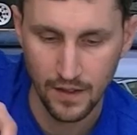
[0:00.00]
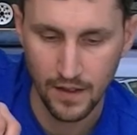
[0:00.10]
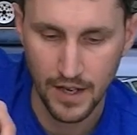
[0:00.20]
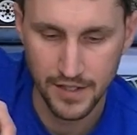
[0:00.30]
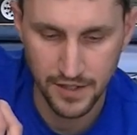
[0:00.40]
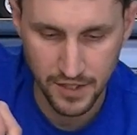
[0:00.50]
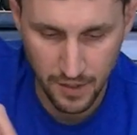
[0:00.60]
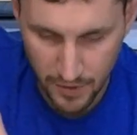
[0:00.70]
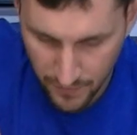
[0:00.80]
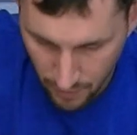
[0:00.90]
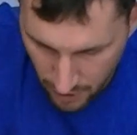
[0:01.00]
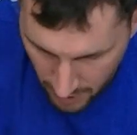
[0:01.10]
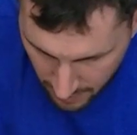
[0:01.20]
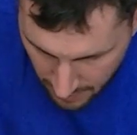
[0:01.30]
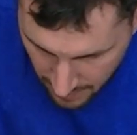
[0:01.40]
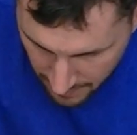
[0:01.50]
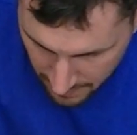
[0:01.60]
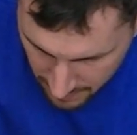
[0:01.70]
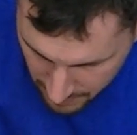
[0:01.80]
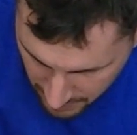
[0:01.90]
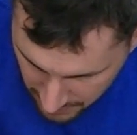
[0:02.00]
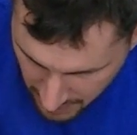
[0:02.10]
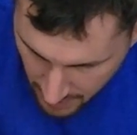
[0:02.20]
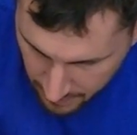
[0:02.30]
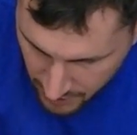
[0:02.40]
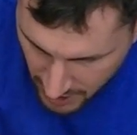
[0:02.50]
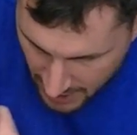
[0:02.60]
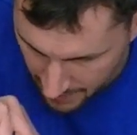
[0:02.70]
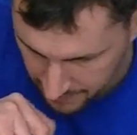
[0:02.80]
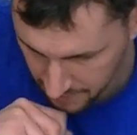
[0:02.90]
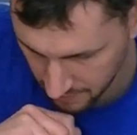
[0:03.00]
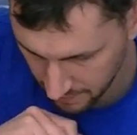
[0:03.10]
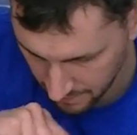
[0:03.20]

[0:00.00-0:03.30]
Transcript: As I said before, the GCM shafts